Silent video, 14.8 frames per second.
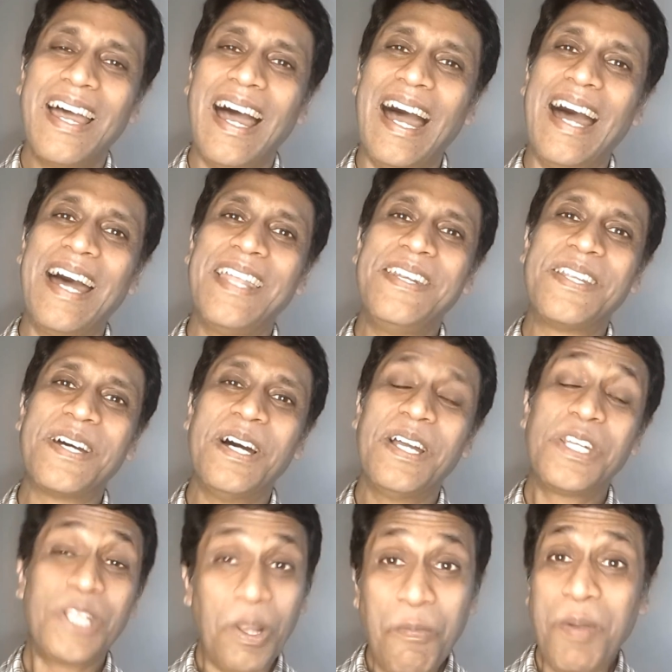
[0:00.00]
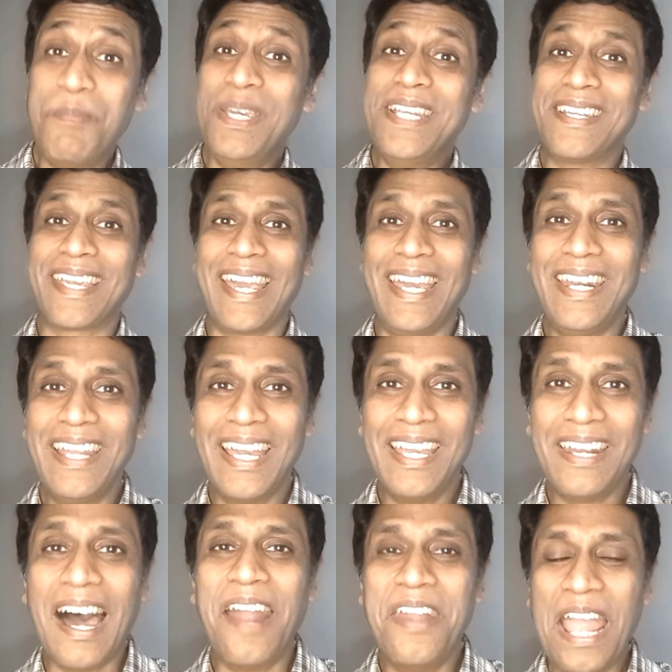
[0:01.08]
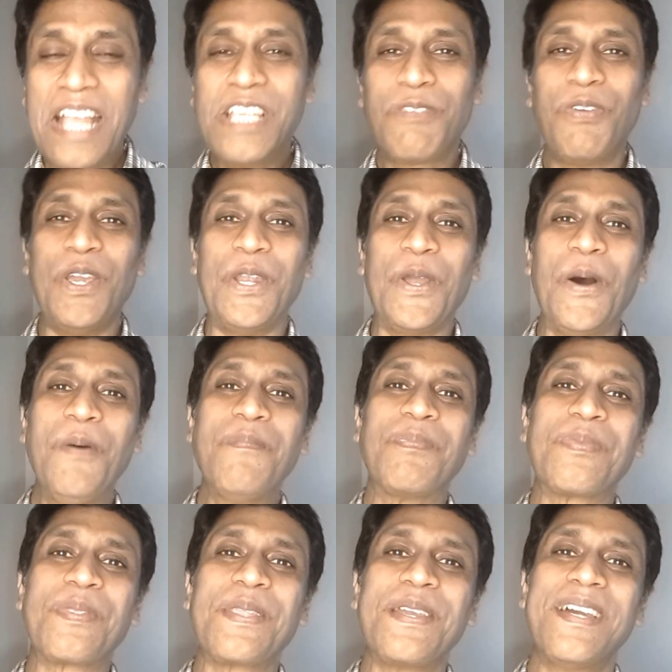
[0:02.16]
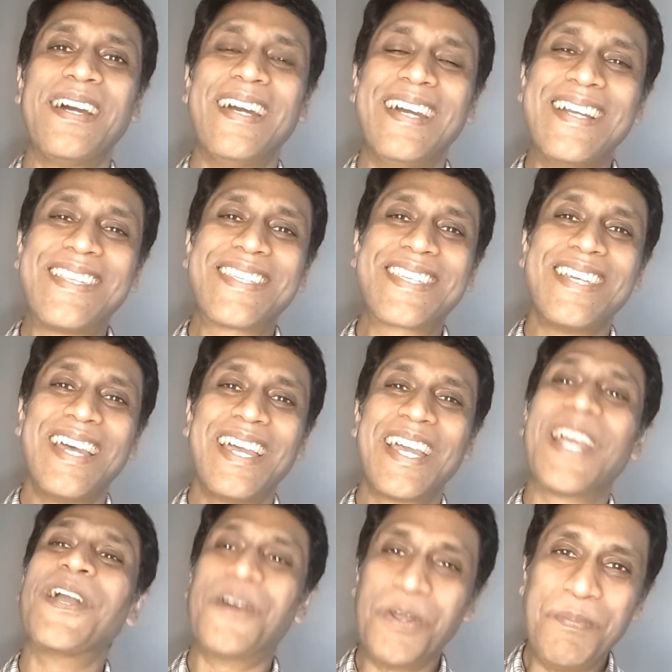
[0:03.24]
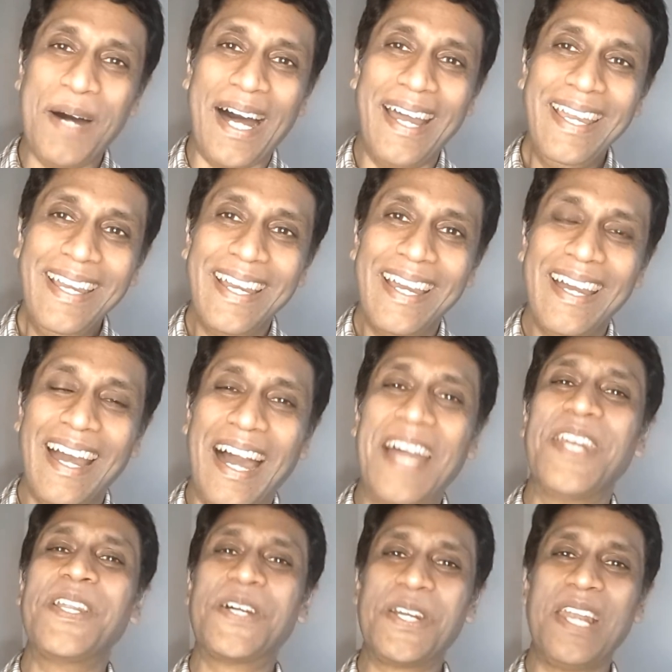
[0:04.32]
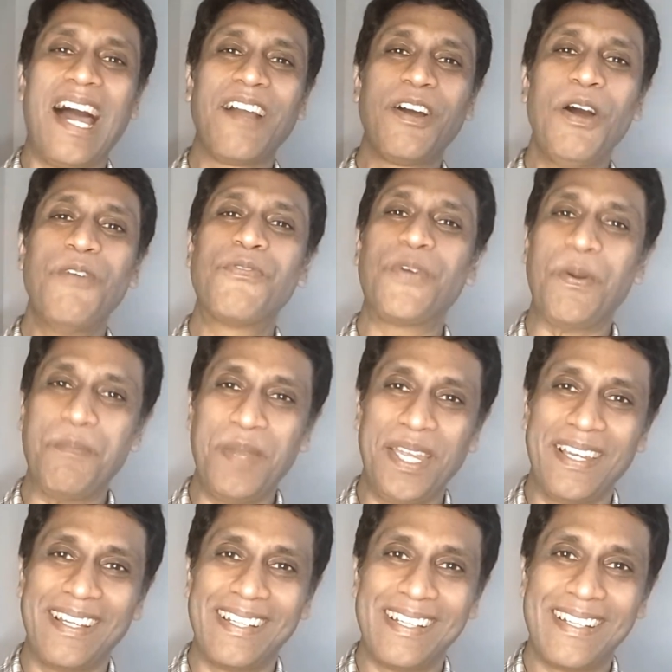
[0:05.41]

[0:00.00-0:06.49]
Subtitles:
And till we meet again in our next video, it's goodbye and good luck from me.